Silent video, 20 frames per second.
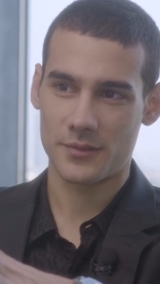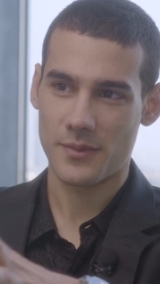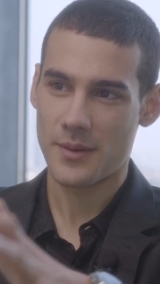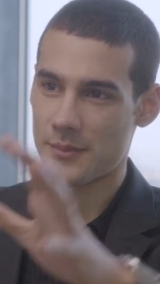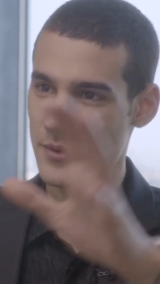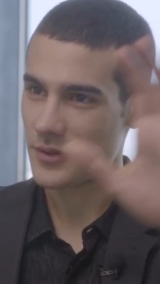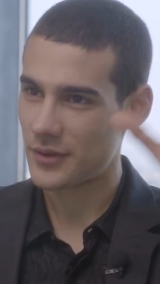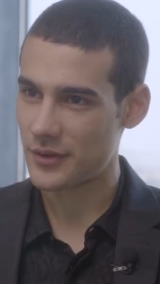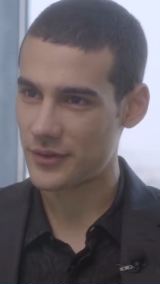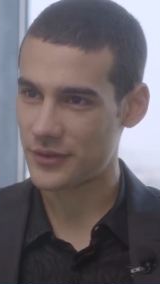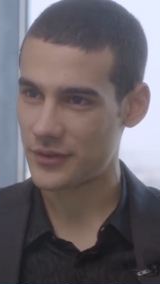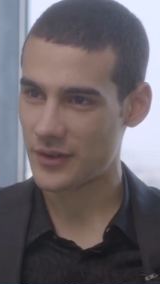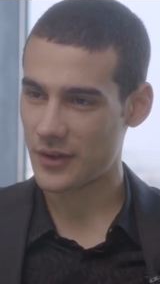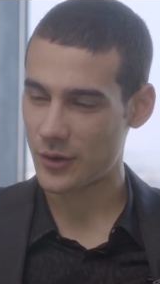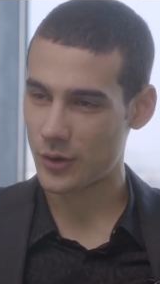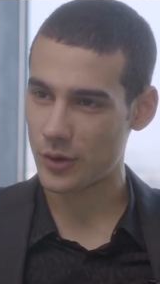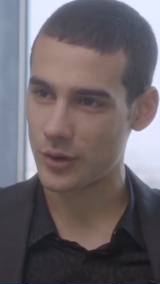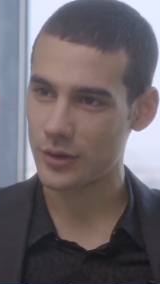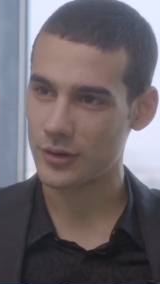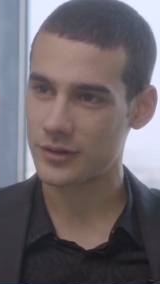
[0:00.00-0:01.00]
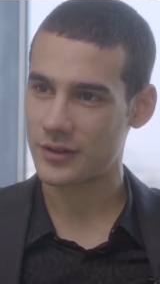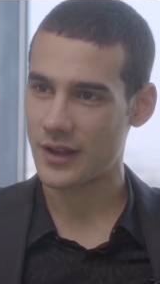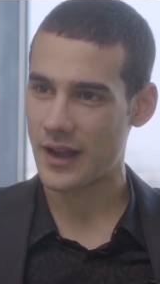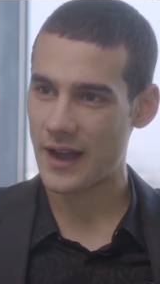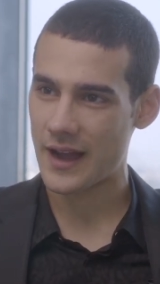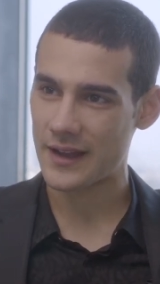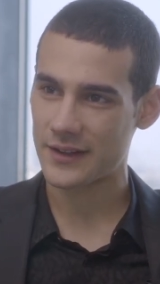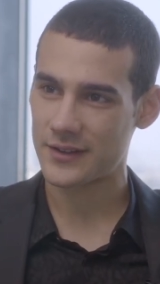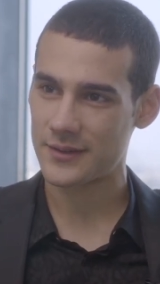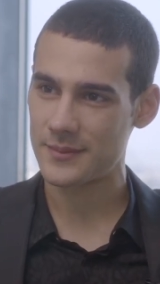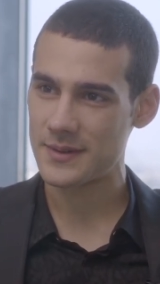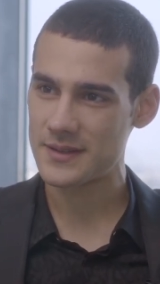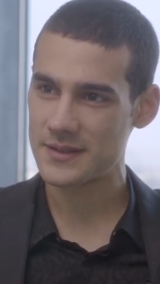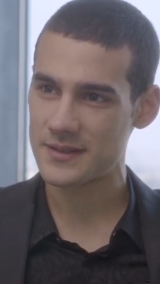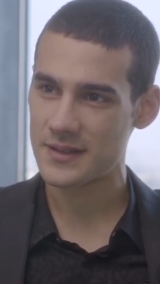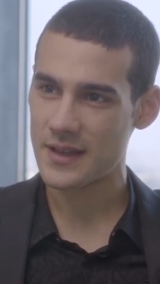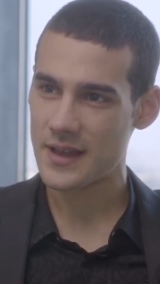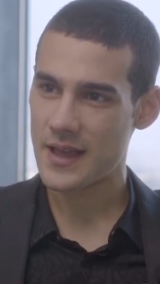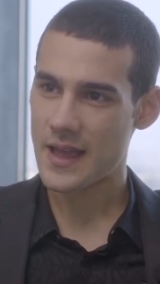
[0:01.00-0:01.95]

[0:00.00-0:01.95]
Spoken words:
Remember those old arguments?